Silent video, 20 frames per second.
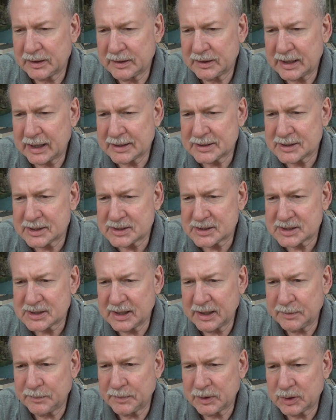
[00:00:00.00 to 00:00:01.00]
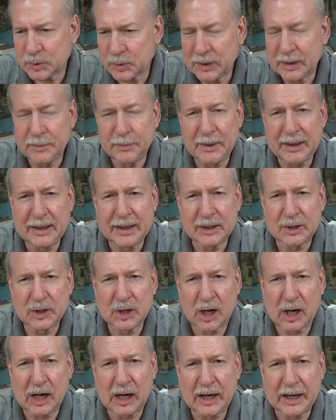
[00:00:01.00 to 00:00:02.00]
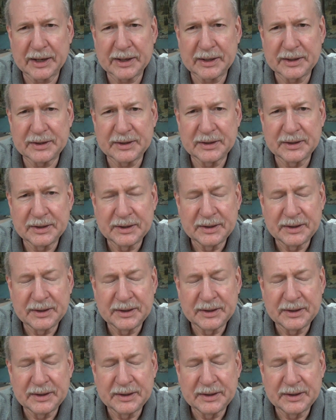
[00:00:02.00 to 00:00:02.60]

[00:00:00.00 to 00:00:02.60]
that's a sin between me and God, and,